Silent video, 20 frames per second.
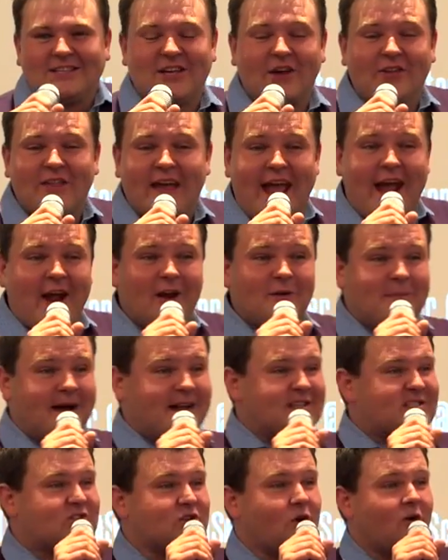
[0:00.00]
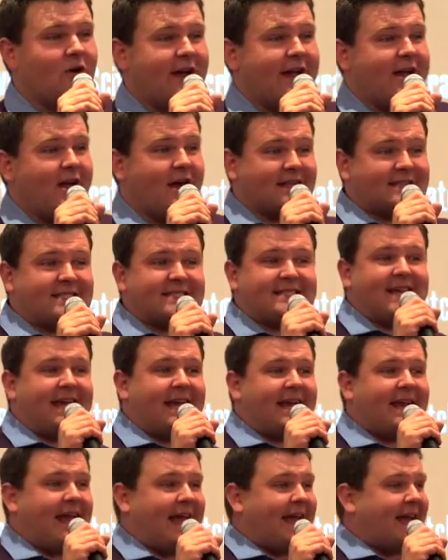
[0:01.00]
So they aired my story on C
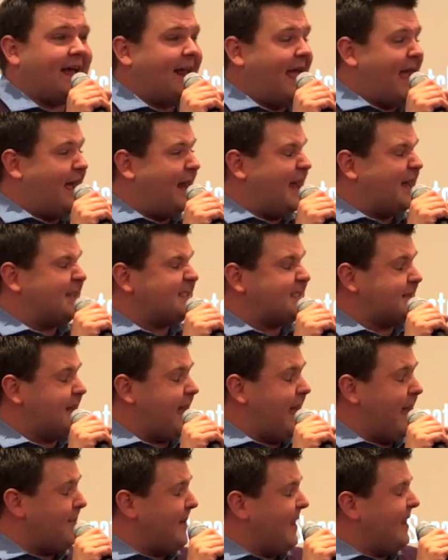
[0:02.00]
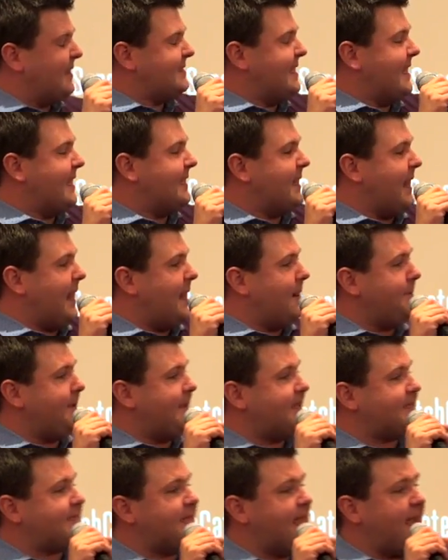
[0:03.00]
N N, M S N
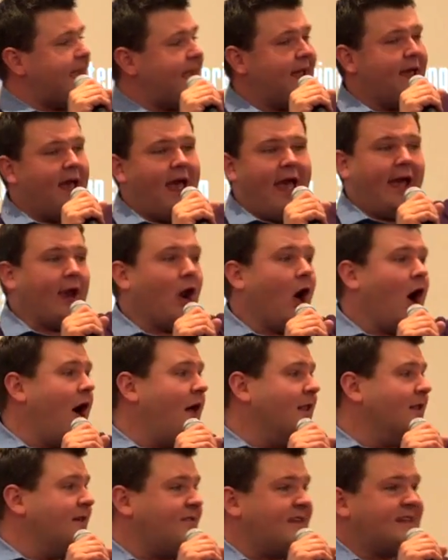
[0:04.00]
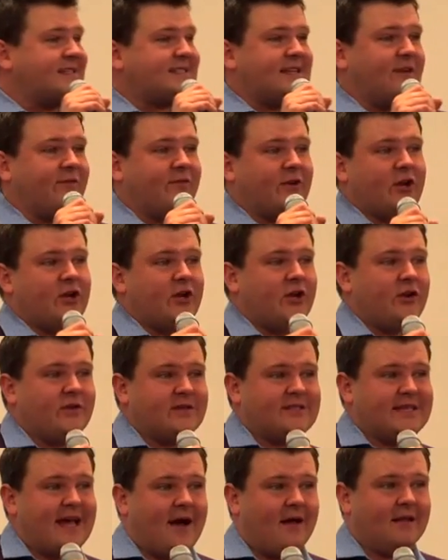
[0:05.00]
B C, and all of these different
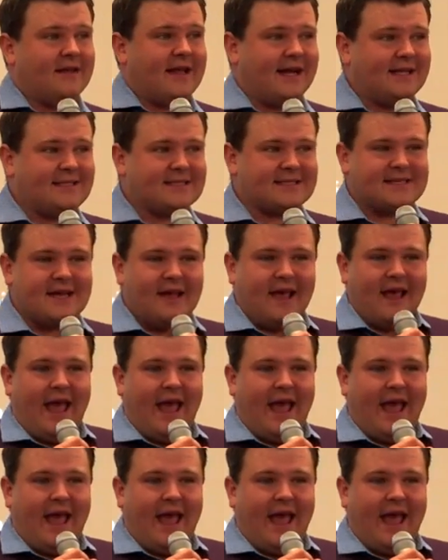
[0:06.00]
news outlets.